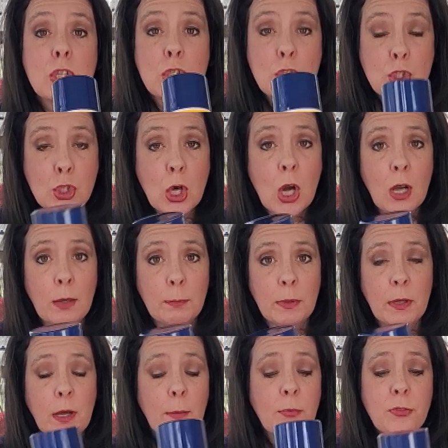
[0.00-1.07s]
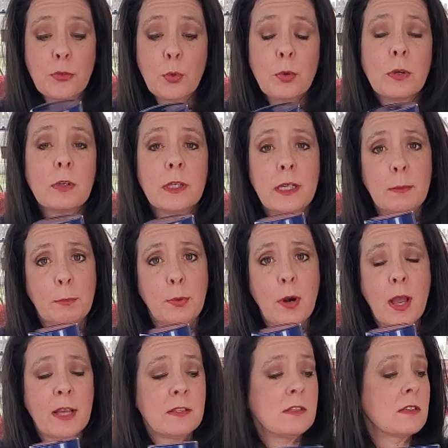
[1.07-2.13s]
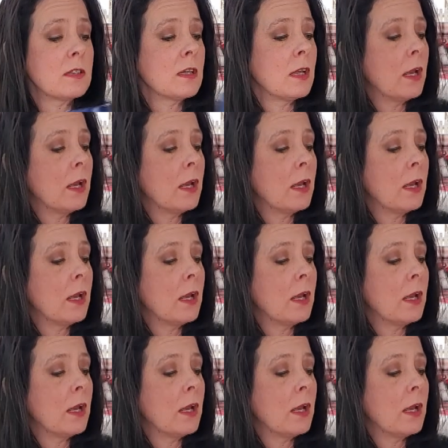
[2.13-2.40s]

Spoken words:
job. I'm thoroughly impressed.